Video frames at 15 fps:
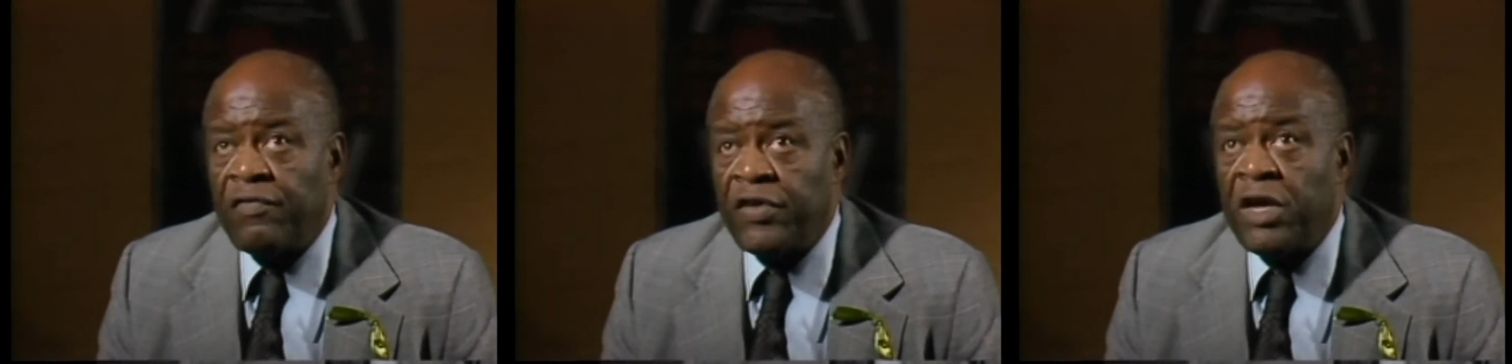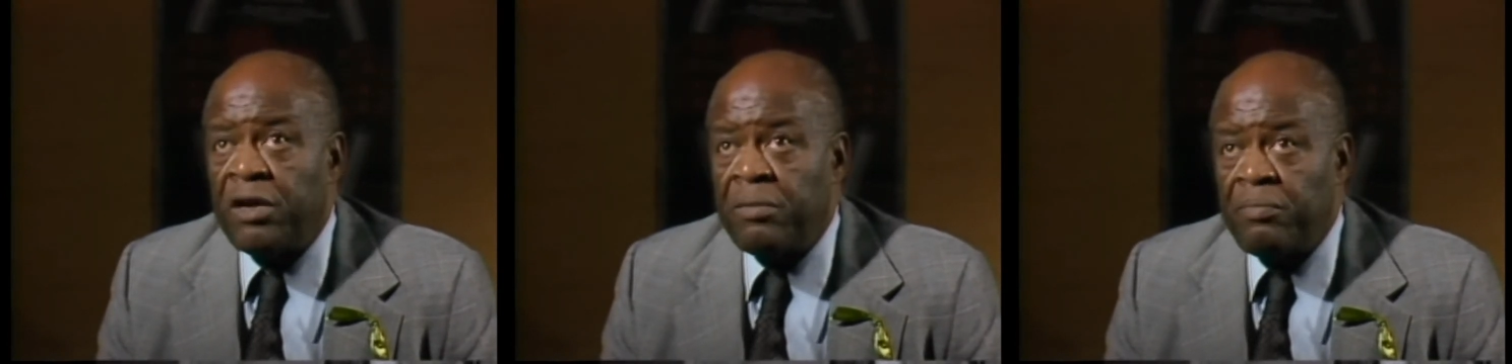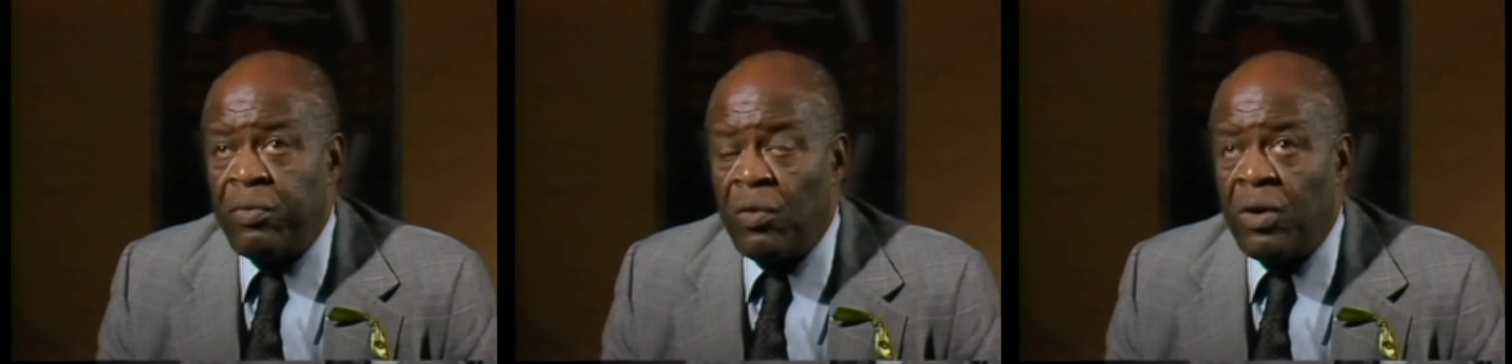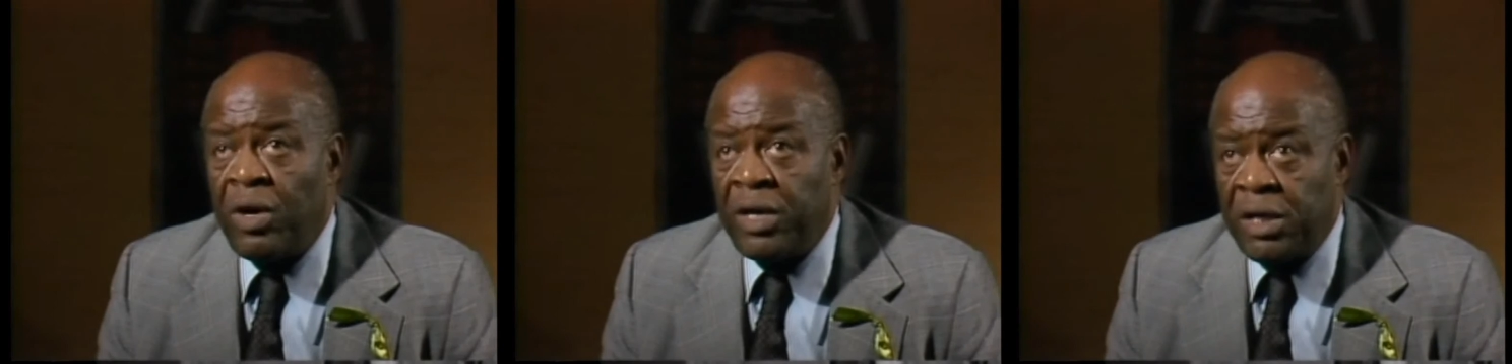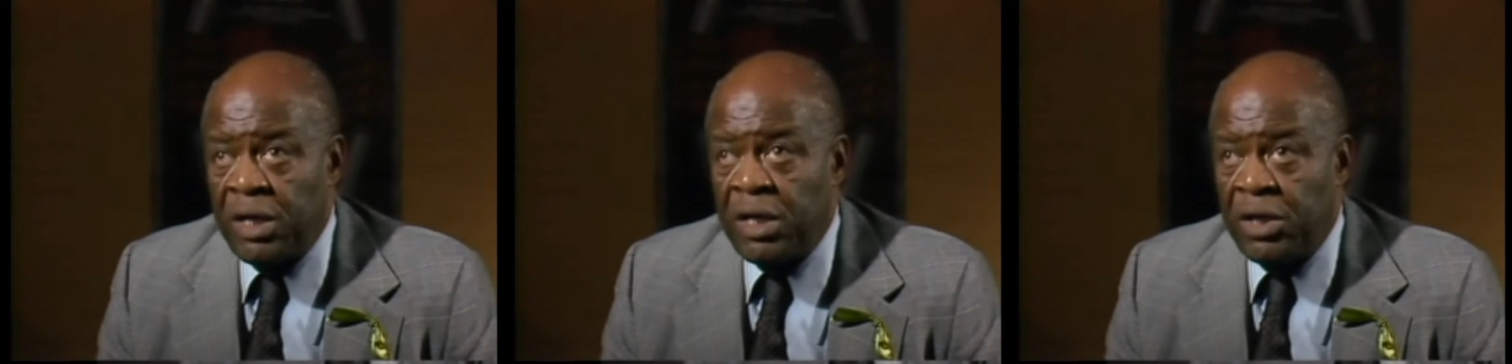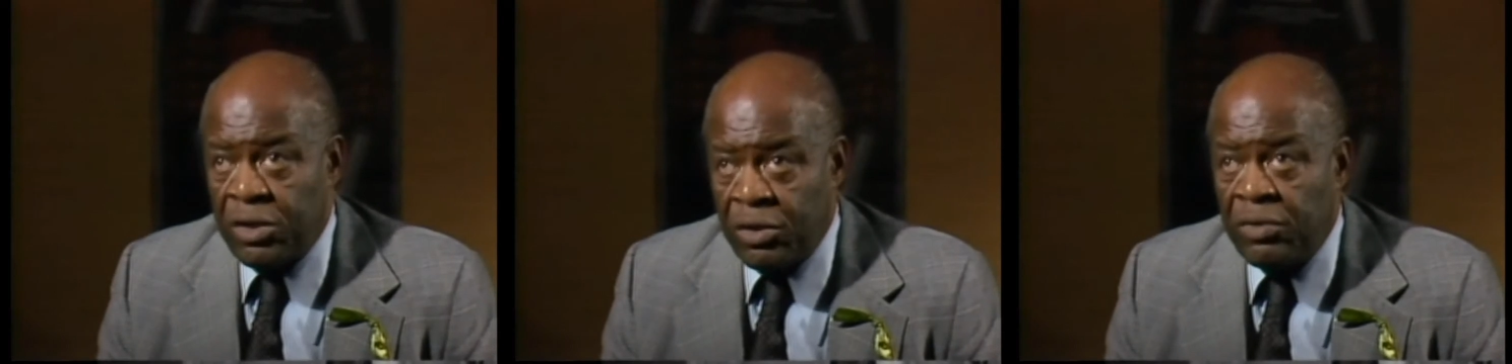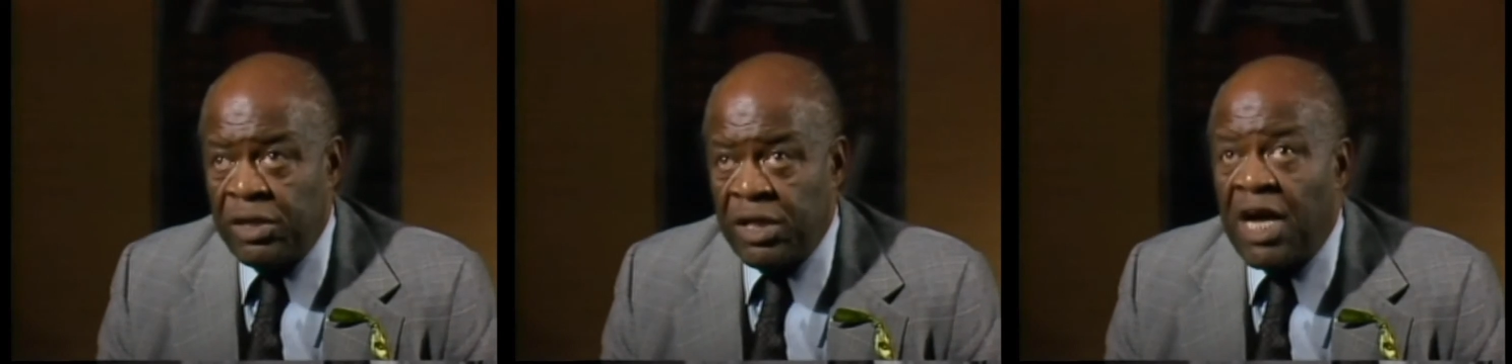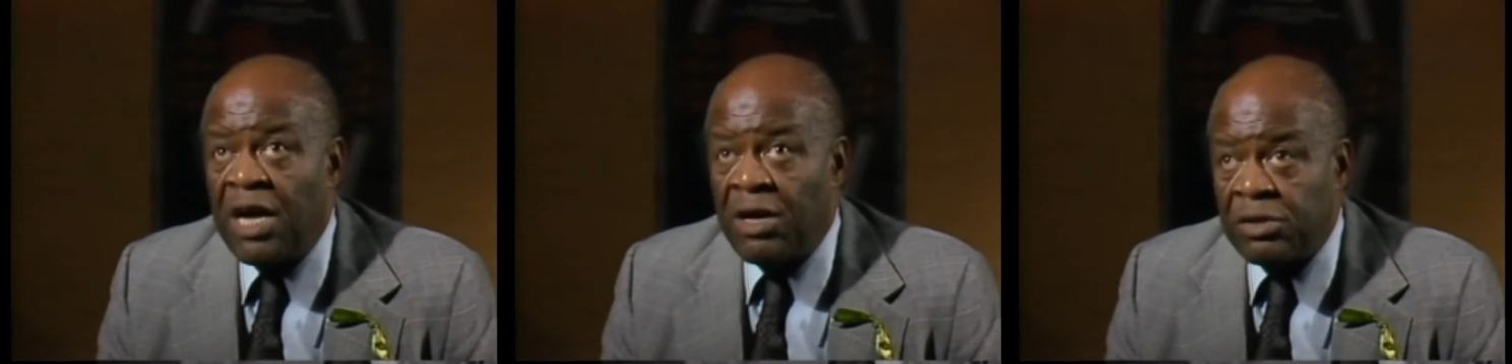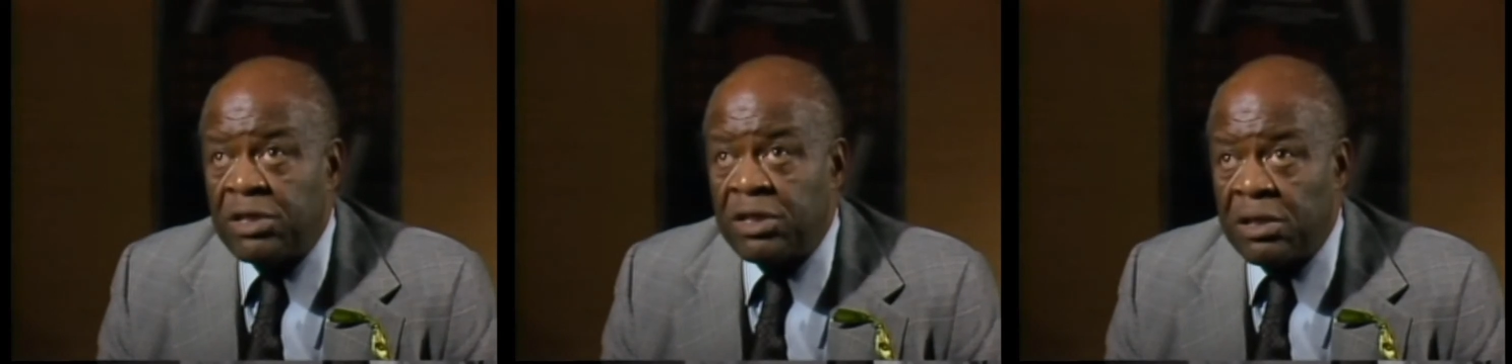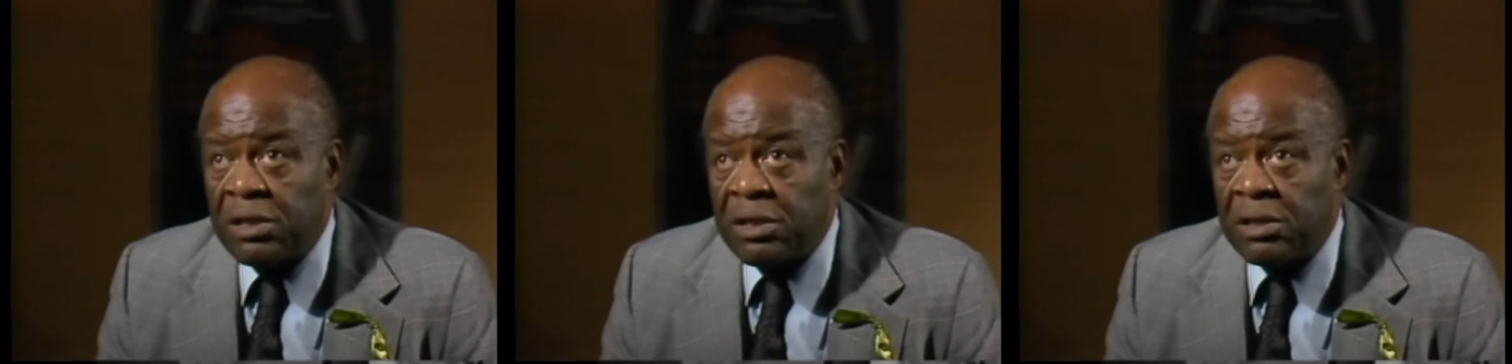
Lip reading: the unemployed youth council.